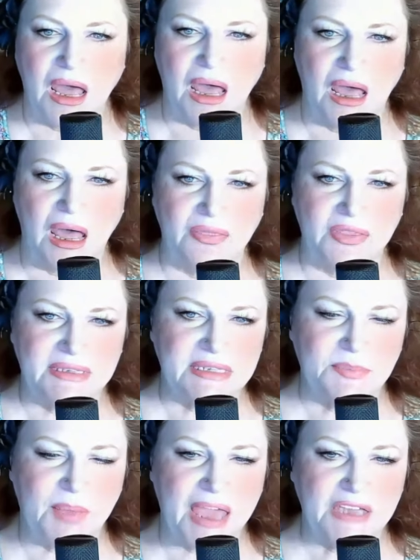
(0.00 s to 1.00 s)
Uh, this
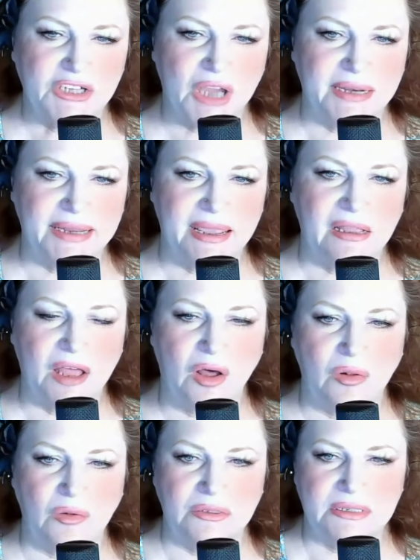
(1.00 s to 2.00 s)
is by Janelle
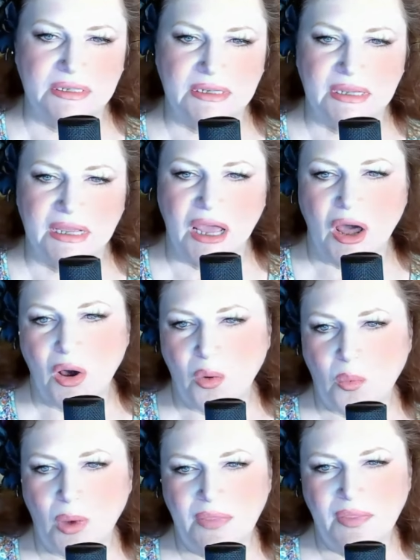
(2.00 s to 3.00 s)
Old.
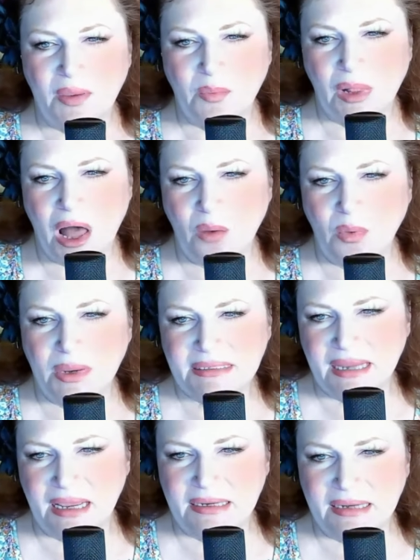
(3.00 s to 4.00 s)
One that will always
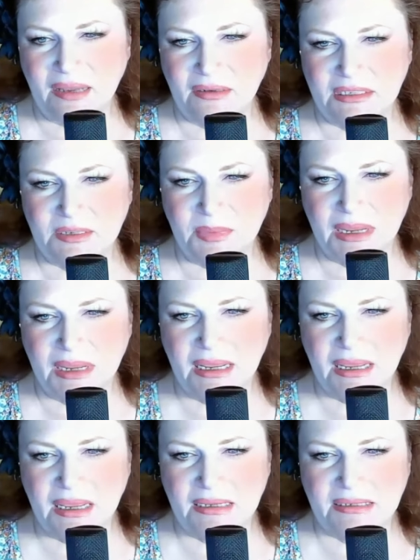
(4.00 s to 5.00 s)
stand out to
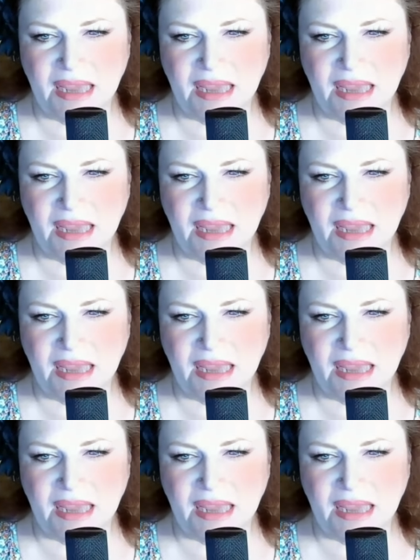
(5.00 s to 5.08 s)
me is